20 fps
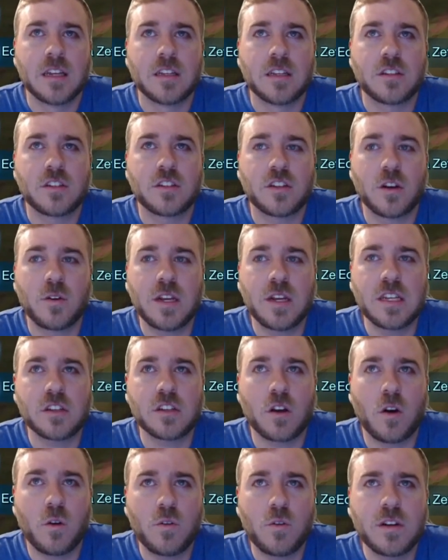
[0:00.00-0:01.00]
So he's
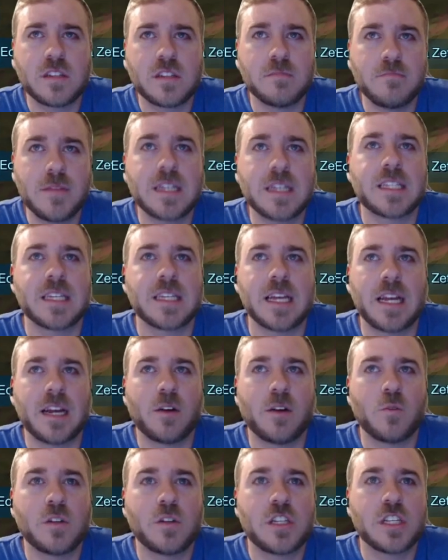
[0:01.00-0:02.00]
always missing,
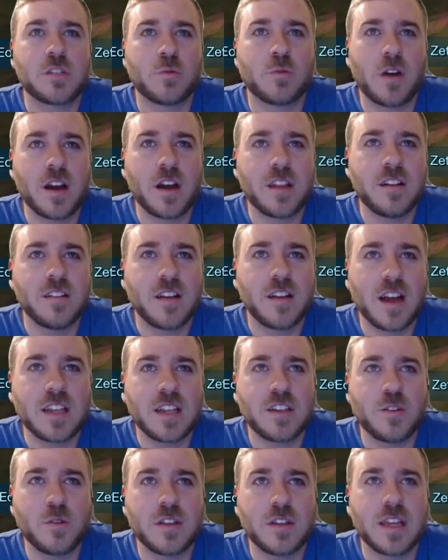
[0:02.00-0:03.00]
which is why they're not
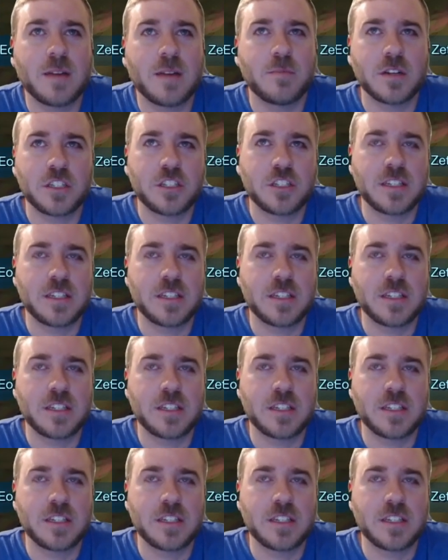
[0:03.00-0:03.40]
doing that much